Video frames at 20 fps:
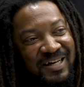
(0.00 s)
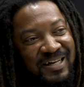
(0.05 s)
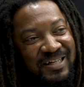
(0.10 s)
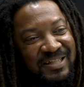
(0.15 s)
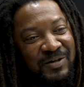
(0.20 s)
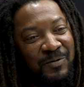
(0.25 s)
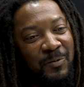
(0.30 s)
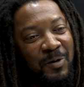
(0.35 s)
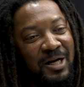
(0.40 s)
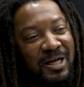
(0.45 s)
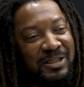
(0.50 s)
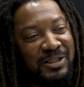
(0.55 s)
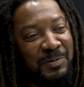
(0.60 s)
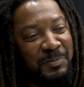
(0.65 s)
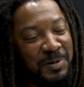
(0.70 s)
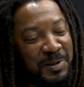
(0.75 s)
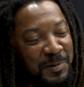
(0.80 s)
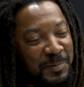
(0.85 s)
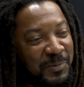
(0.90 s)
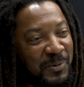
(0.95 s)
So what are some
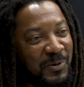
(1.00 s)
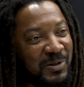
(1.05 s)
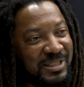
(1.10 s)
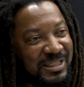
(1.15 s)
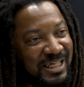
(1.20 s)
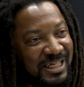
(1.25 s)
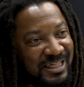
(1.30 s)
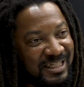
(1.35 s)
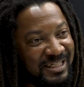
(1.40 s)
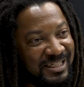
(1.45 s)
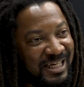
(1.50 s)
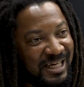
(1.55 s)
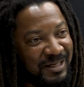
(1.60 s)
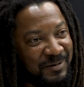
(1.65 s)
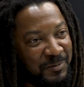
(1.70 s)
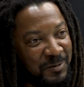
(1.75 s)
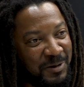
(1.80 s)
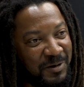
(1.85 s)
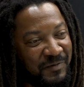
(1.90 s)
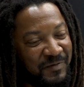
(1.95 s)
of the books then that
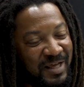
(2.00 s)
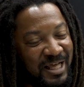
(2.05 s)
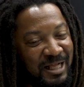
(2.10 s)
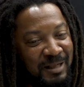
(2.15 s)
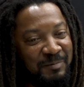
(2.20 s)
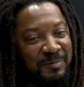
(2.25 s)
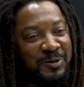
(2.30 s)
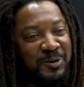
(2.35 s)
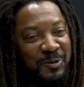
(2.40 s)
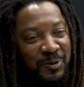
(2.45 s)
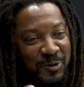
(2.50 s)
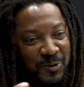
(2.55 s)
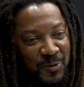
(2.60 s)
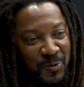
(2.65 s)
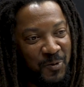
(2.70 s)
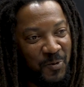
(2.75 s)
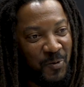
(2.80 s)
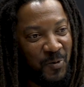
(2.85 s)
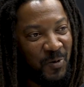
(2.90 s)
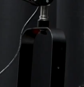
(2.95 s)
would have helped you to?